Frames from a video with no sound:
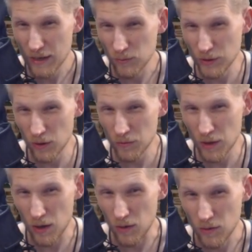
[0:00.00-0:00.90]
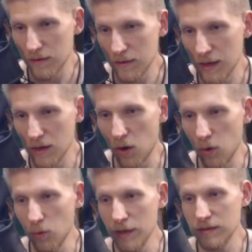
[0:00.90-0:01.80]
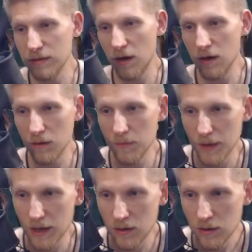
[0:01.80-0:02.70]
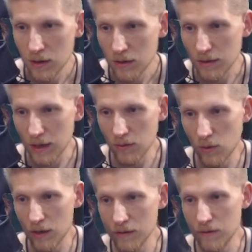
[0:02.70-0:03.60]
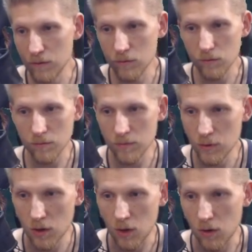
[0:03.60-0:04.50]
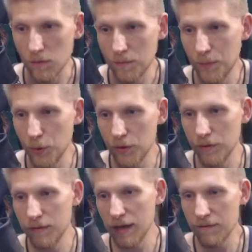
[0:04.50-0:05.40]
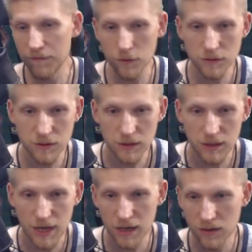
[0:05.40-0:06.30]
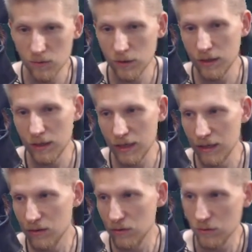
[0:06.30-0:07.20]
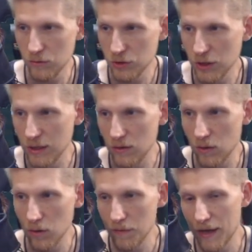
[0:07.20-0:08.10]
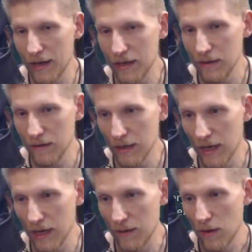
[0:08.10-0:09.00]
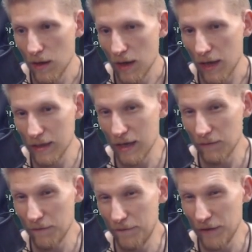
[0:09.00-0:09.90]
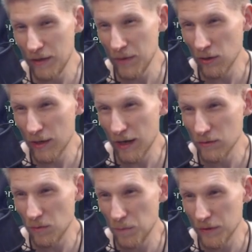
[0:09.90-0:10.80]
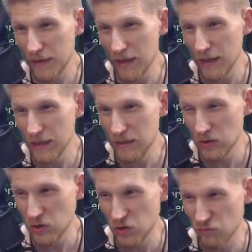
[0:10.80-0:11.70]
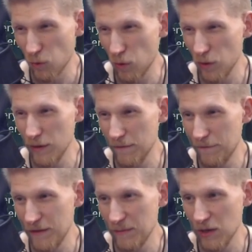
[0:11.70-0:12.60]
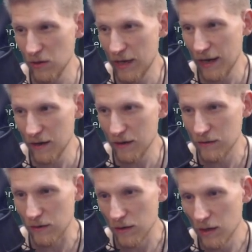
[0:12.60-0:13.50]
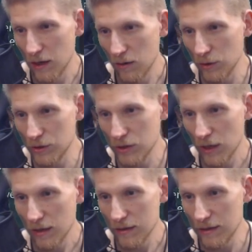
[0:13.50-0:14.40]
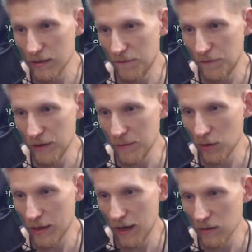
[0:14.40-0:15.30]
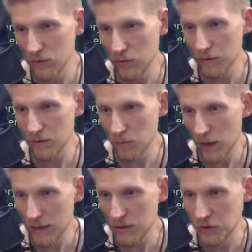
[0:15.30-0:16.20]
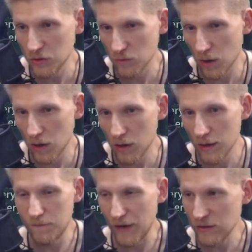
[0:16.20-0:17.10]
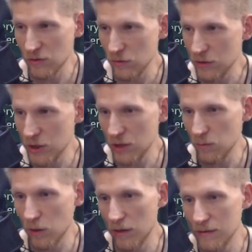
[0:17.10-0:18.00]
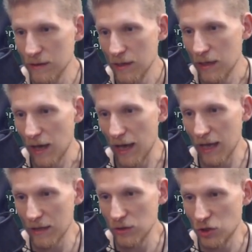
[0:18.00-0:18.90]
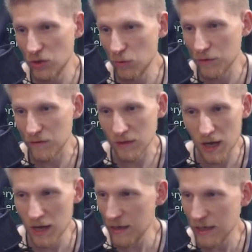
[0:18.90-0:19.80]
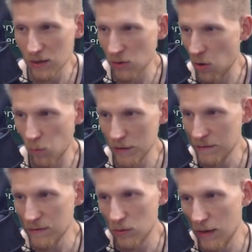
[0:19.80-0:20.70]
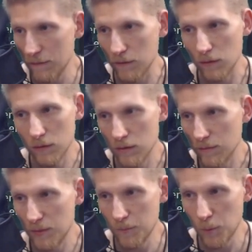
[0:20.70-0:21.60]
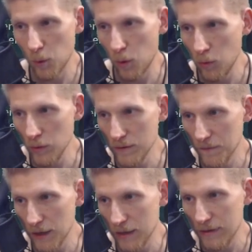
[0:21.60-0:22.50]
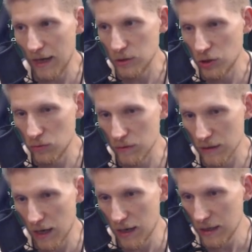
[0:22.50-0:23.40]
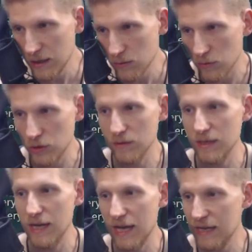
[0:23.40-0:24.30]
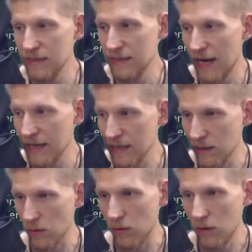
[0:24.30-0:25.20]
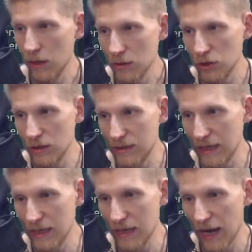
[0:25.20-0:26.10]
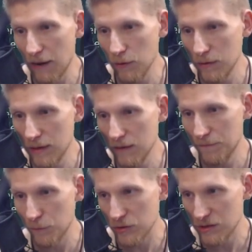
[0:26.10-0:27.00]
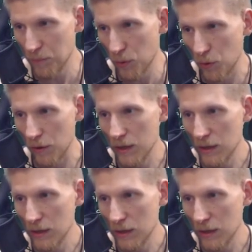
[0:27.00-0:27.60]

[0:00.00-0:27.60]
We don't know. They always talk about they want to, you know, put diversity, equity, inclusion, and all that in the game. And they have a female character, but they like destroy the female character, which this female character was already strong, adventurous she was, and she was not a hero whatsoever. People always forget that. She was not a hero. She was an anti-hero. She did everything for sport.